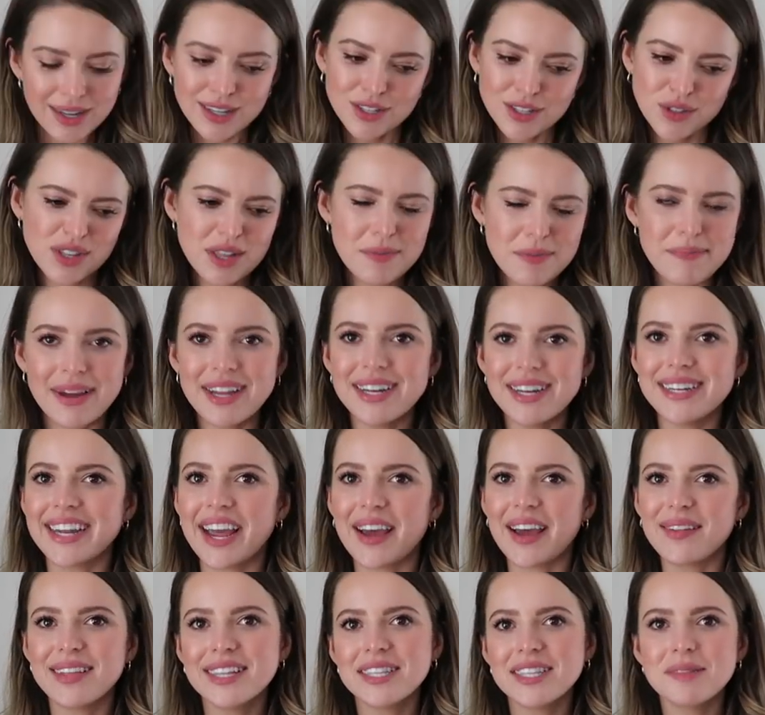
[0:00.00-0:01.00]
Let's do the button
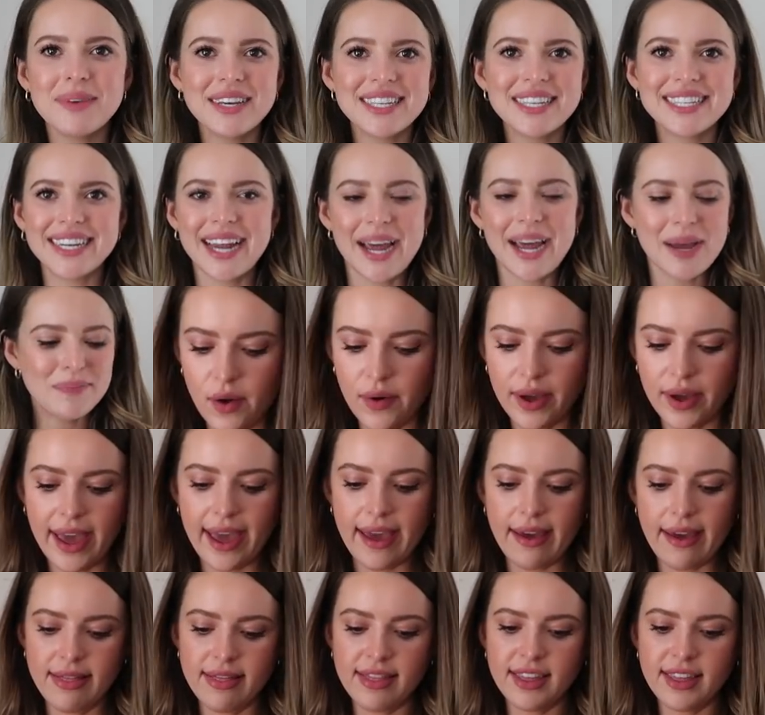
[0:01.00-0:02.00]
down. Let's mix it up.
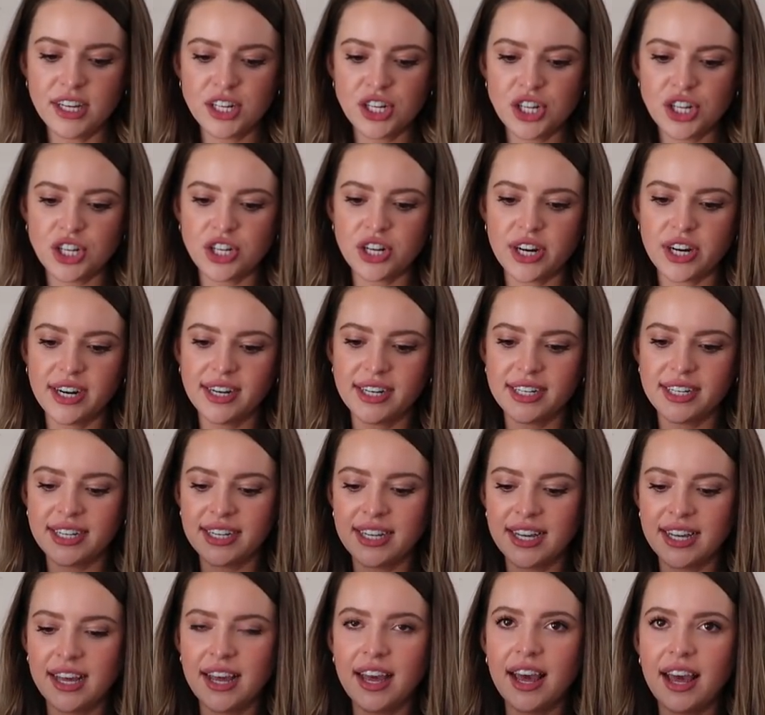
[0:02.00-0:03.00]
Okay, this shirt